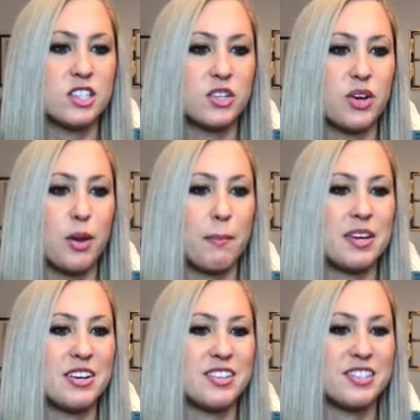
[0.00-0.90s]
it
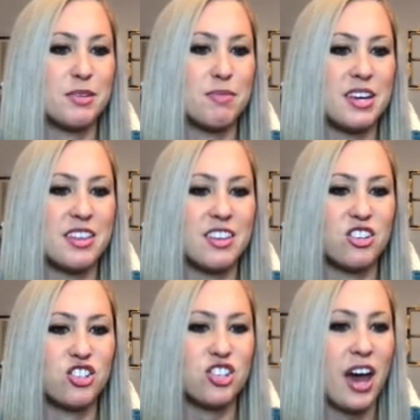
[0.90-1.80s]
appears to be the
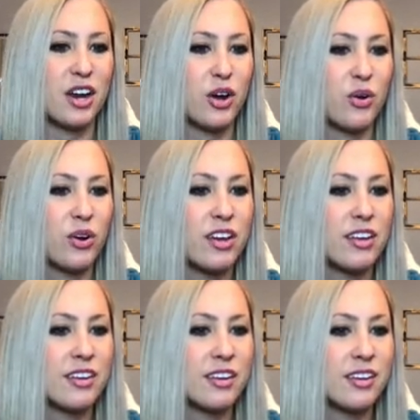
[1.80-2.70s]
shadow
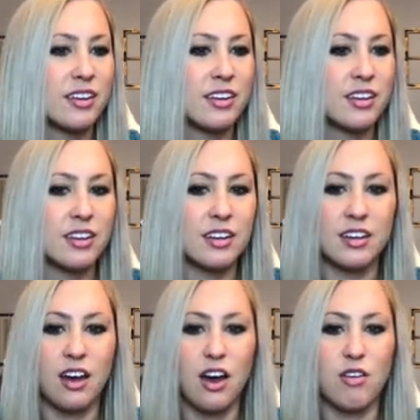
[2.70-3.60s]

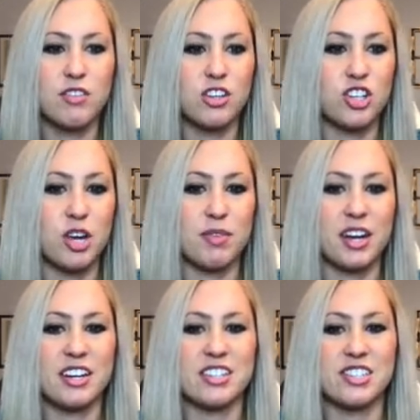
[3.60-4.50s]
of the shape that I just